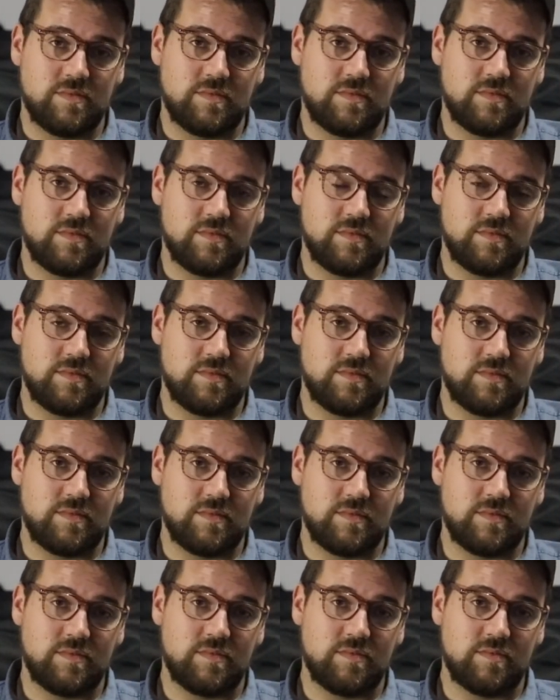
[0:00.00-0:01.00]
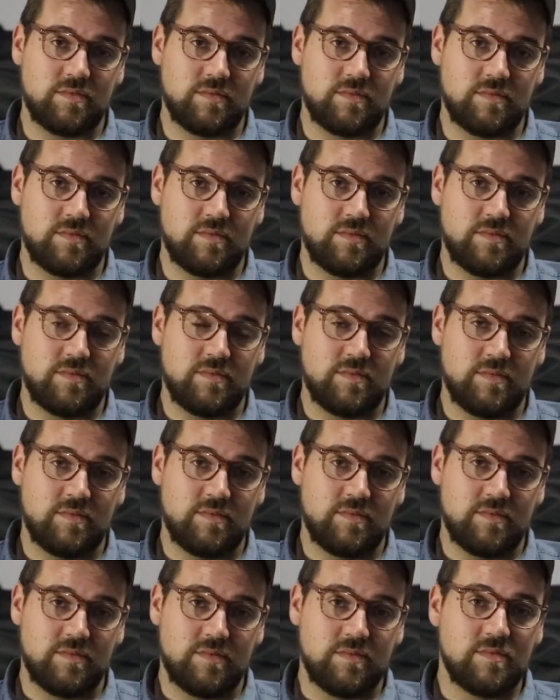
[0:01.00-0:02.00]

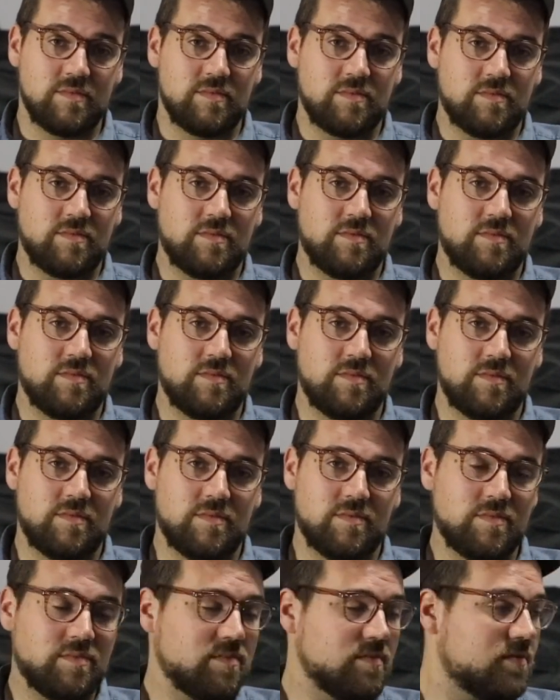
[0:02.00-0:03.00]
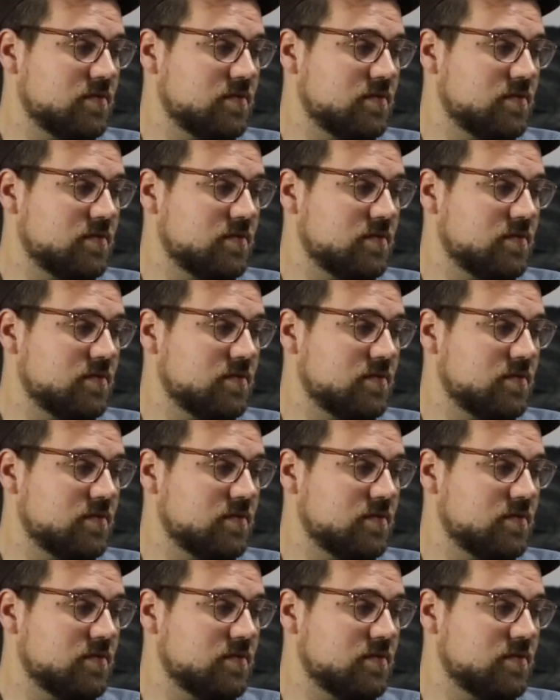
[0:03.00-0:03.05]
(not speaking)